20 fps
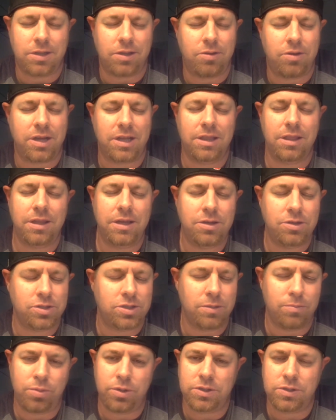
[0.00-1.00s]
learning
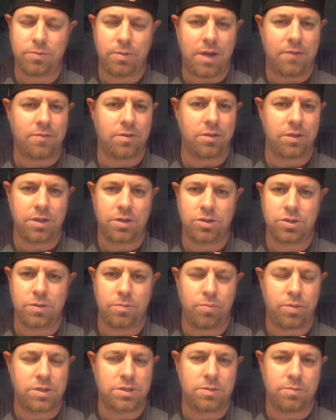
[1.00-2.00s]
leadership principle after
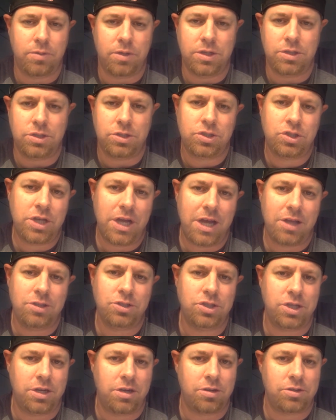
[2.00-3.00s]
leadership principle and just
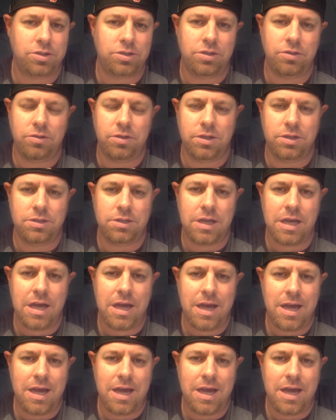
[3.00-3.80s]
challenging our students.